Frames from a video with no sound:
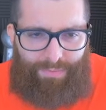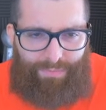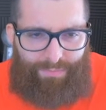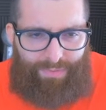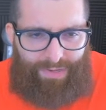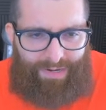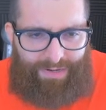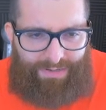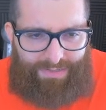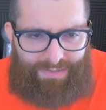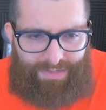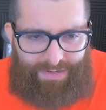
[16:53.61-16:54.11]

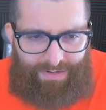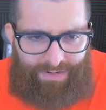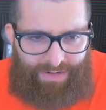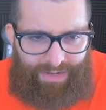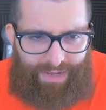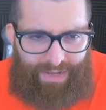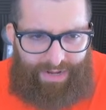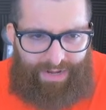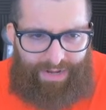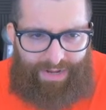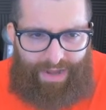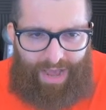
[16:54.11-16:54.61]
players that are
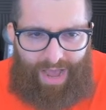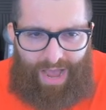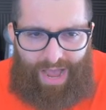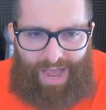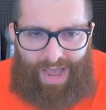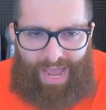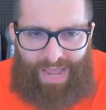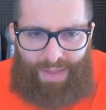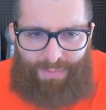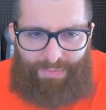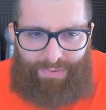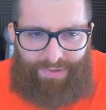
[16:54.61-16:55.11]
getting
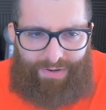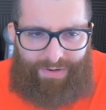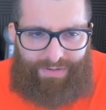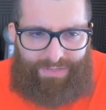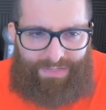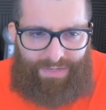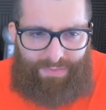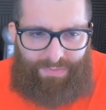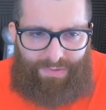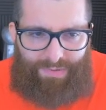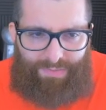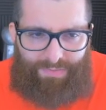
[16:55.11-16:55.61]
hype,
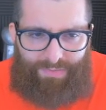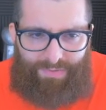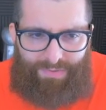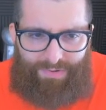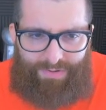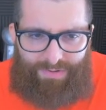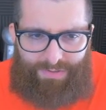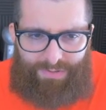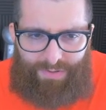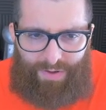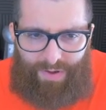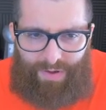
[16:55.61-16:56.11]
players that people
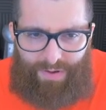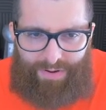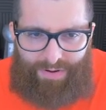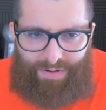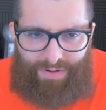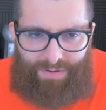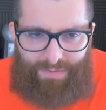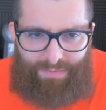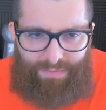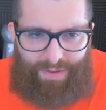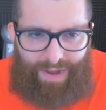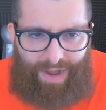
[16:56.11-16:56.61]
are
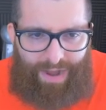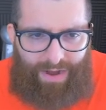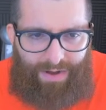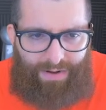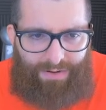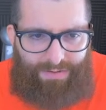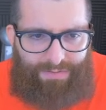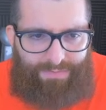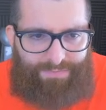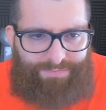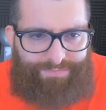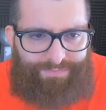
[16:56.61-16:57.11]
talking
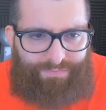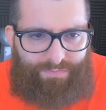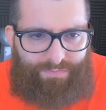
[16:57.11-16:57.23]
about.